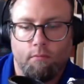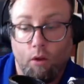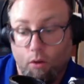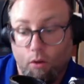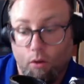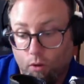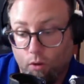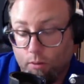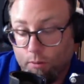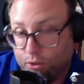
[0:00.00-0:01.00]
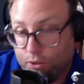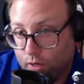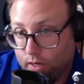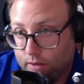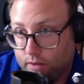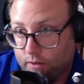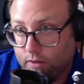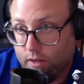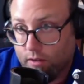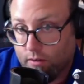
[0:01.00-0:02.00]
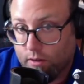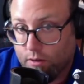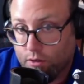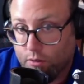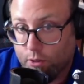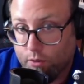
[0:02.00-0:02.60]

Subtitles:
Well, I'm gonna try this out. Can you hear me okay?